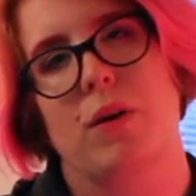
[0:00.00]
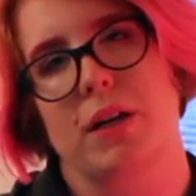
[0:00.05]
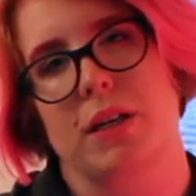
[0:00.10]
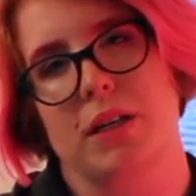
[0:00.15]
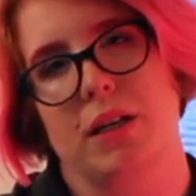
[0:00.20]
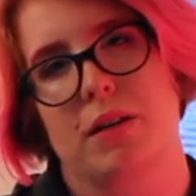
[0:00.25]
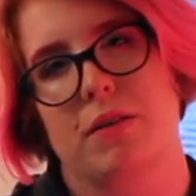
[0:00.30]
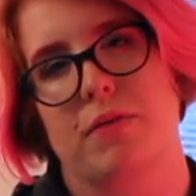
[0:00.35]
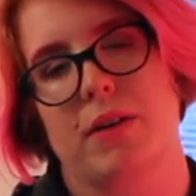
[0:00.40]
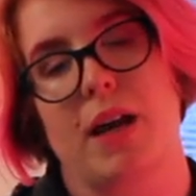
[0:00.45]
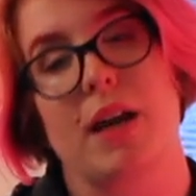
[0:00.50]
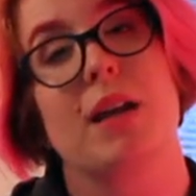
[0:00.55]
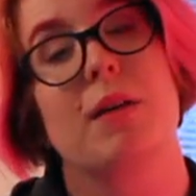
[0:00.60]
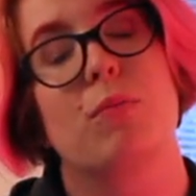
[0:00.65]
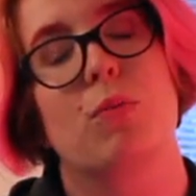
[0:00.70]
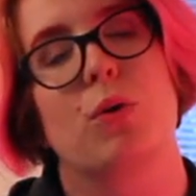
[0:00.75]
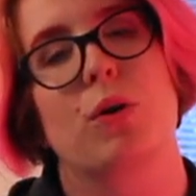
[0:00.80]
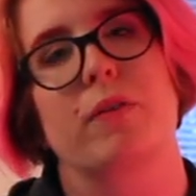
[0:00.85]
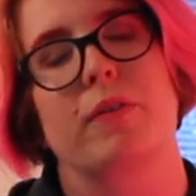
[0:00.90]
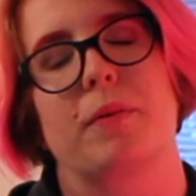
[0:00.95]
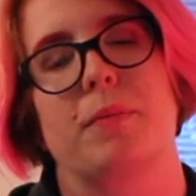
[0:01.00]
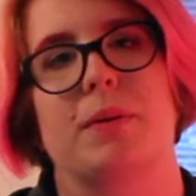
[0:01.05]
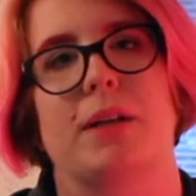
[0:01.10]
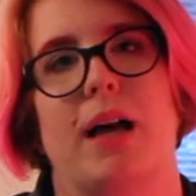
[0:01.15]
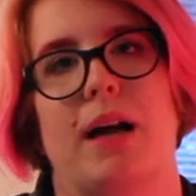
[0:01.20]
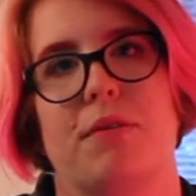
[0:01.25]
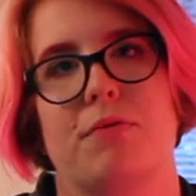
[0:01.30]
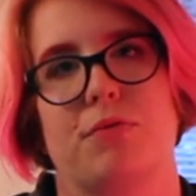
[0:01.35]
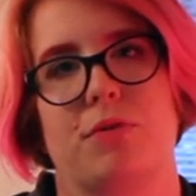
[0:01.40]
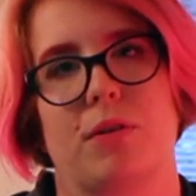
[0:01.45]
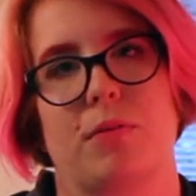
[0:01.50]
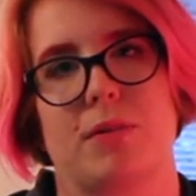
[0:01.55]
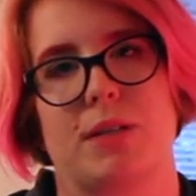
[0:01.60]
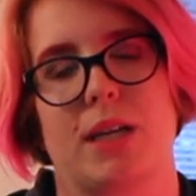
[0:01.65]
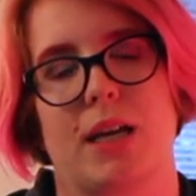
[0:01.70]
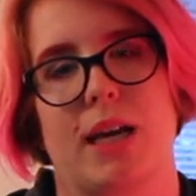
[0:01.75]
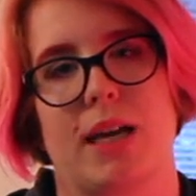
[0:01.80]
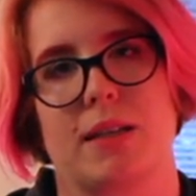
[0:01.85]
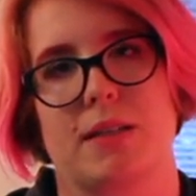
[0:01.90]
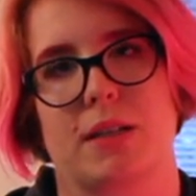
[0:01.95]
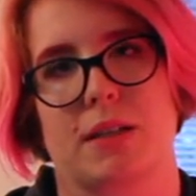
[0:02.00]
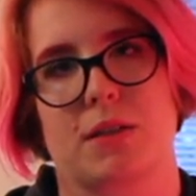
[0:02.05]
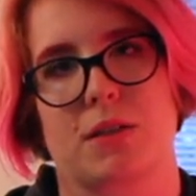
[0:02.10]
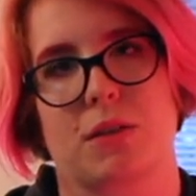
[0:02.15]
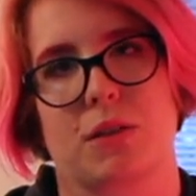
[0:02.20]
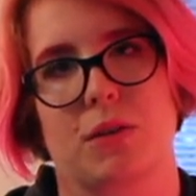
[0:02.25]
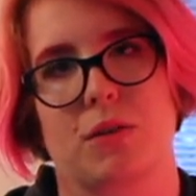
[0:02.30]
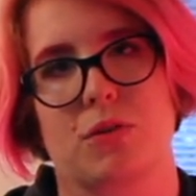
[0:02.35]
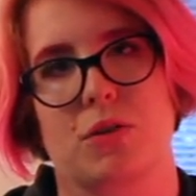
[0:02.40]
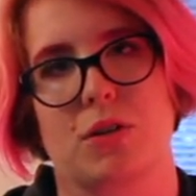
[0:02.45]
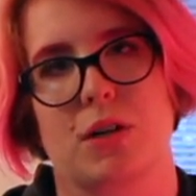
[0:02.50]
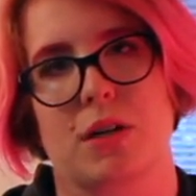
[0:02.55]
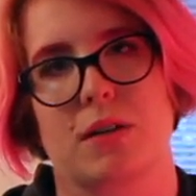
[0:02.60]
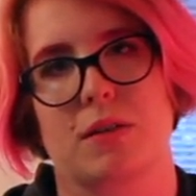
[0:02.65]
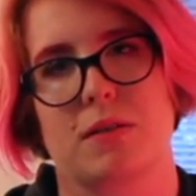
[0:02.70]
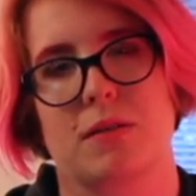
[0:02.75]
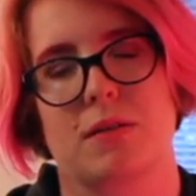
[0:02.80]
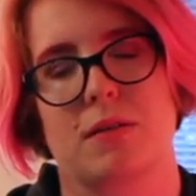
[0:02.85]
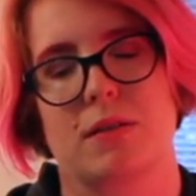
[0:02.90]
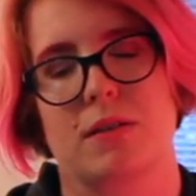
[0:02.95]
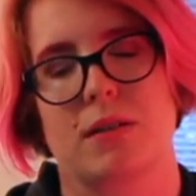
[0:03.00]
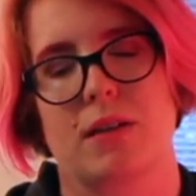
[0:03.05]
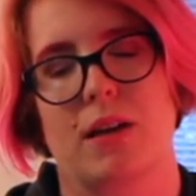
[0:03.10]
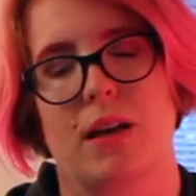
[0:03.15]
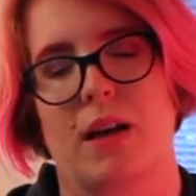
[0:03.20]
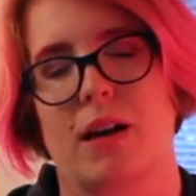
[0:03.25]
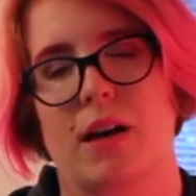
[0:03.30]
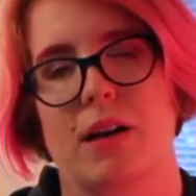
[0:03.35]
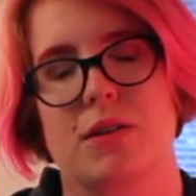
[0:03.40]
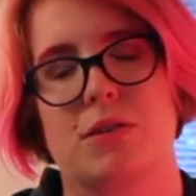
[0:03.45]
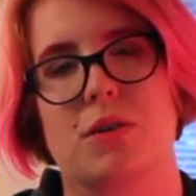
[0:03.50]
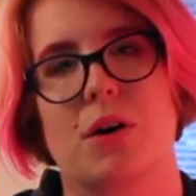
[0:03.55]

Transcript: want to give any more of a platform to ace exclusionists, and I